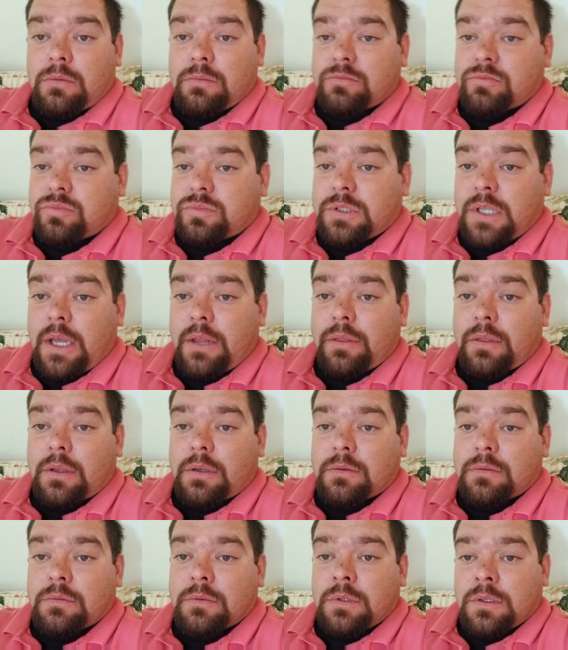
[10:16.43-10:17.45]
nothing.
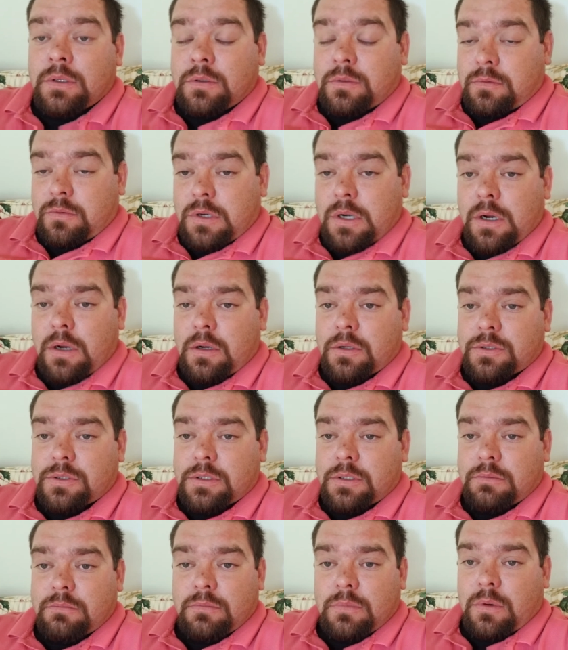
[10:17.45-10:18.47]
Yes,
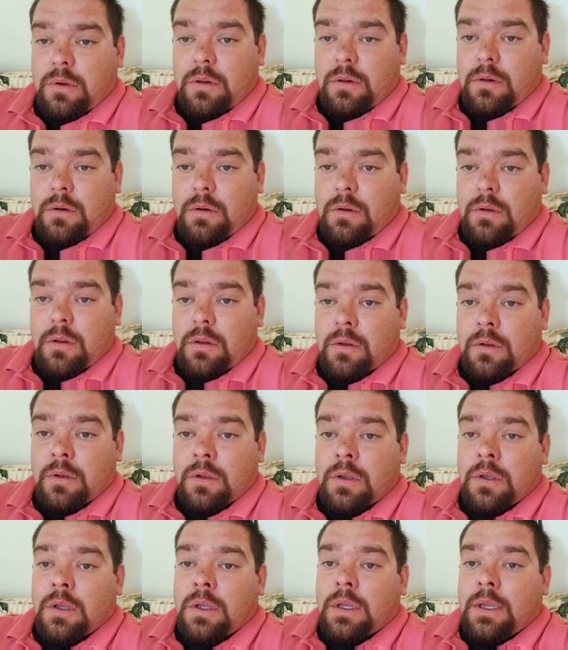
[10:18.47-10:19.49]
and
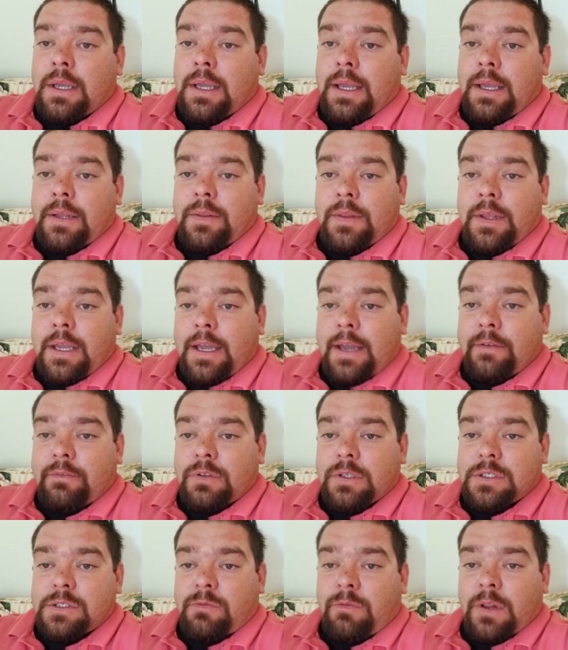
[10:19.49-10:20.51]
they have
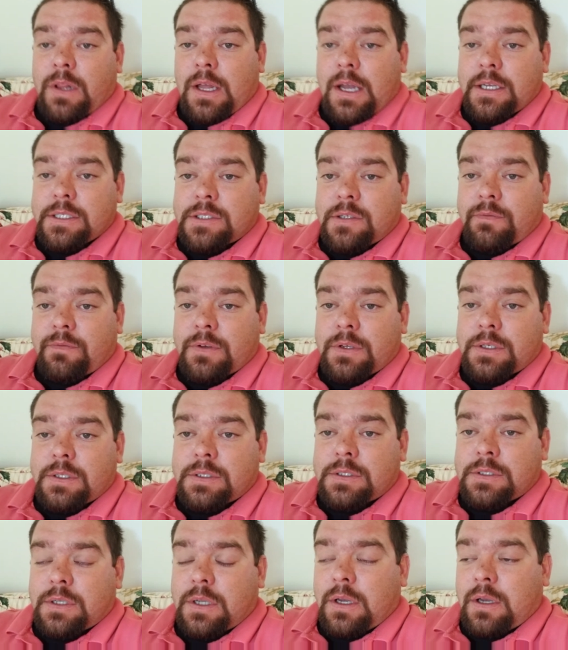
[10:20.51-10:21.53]
these
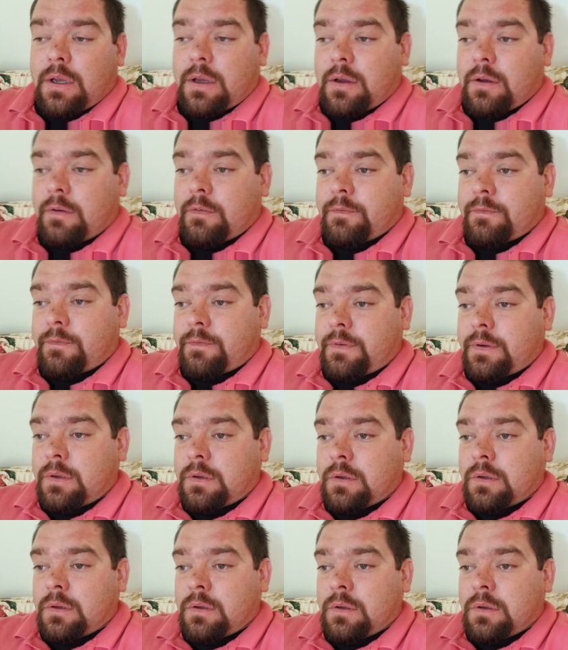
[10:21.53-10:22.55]
philosophies of
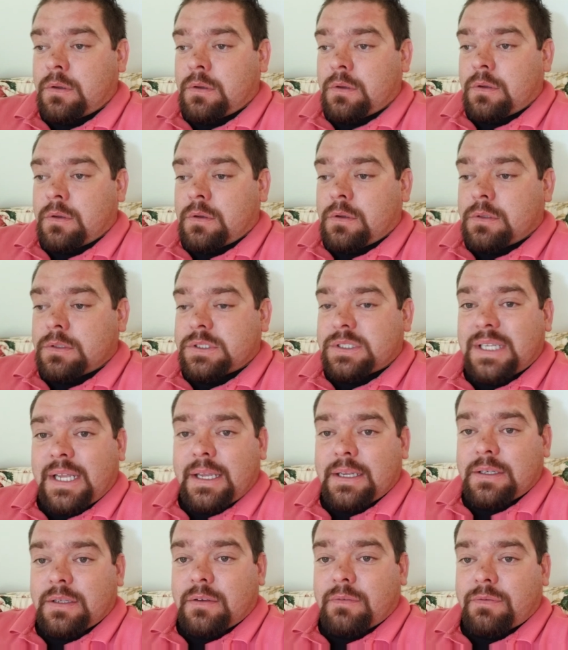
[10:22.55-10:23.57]

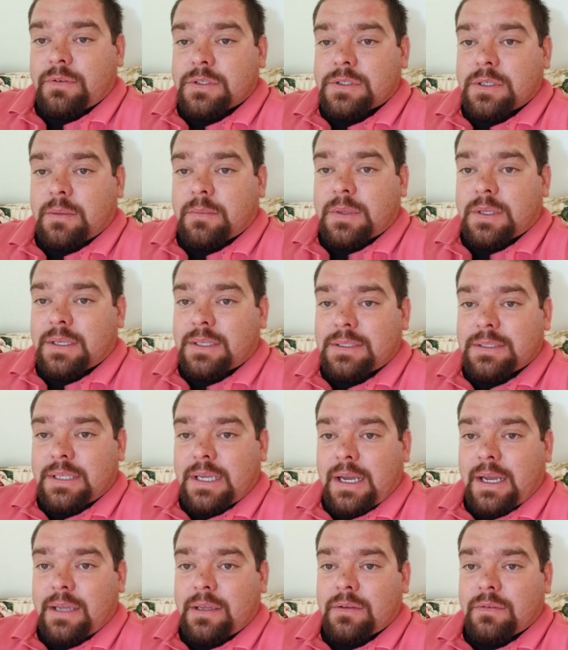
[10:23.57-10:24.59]
standing for something and
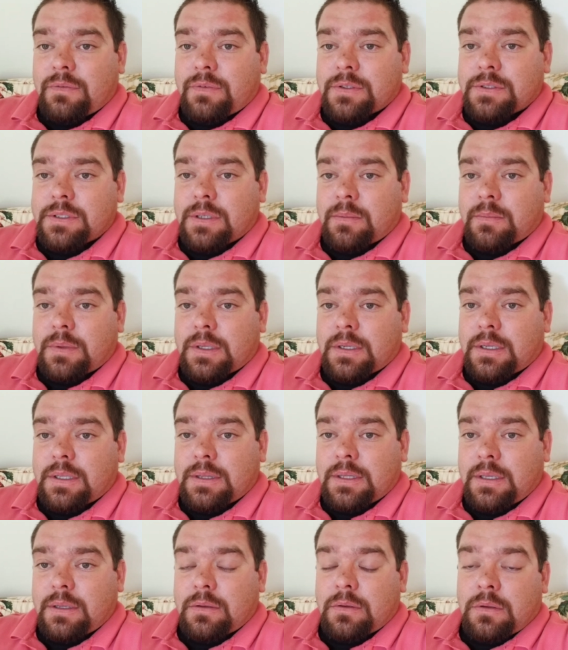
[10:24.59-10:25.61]
dying for something, and
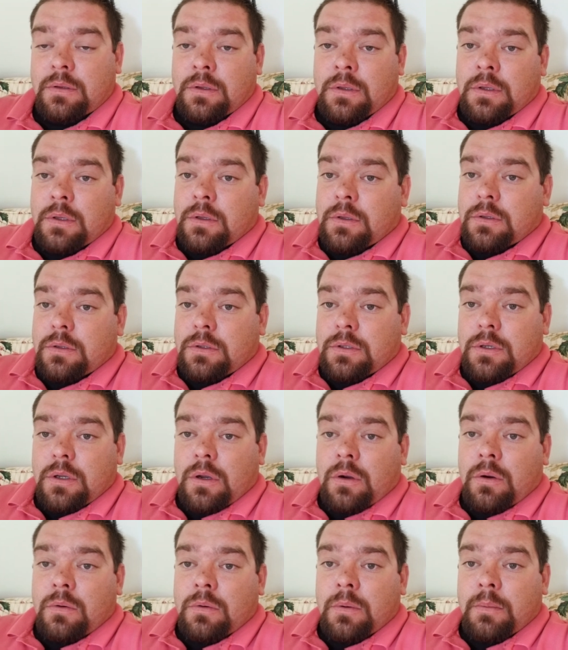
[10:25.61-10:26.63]
that,
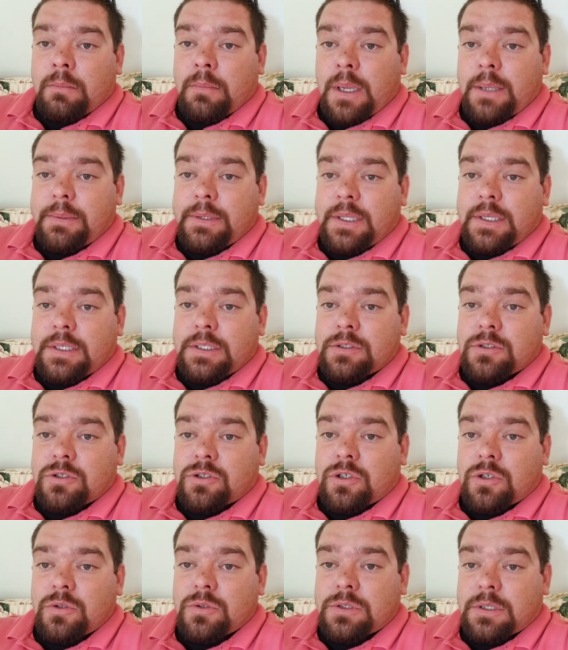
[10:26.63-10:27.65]
maybe they didn't
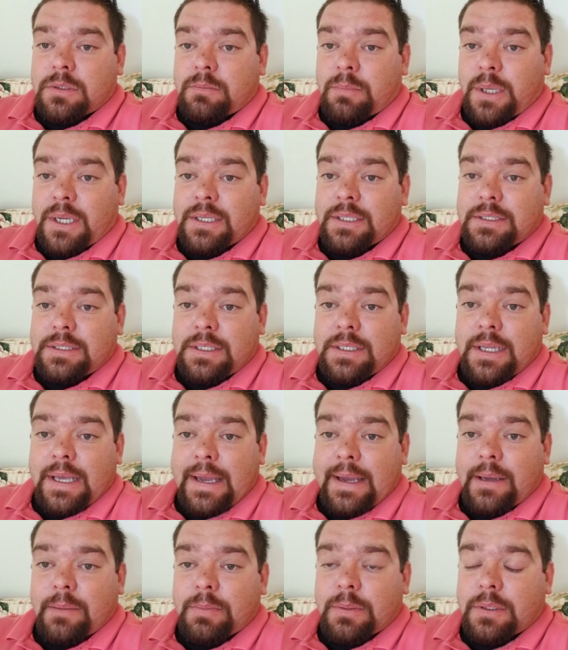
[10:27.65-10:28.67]
choose it, but it did
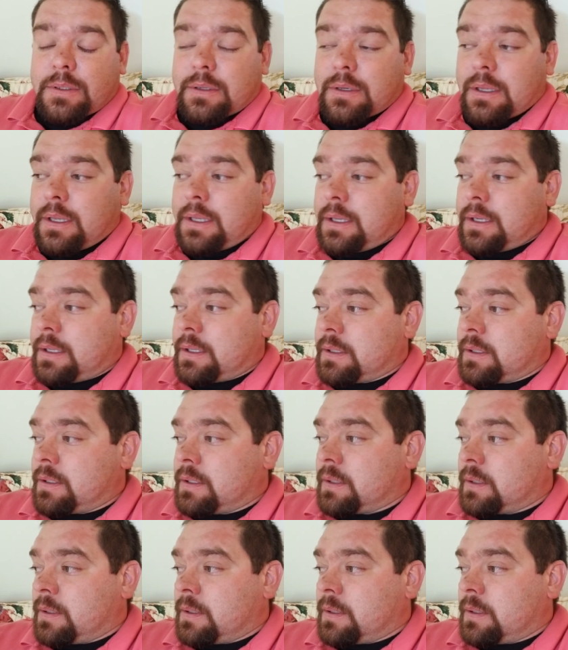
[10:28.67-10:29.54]
happen. And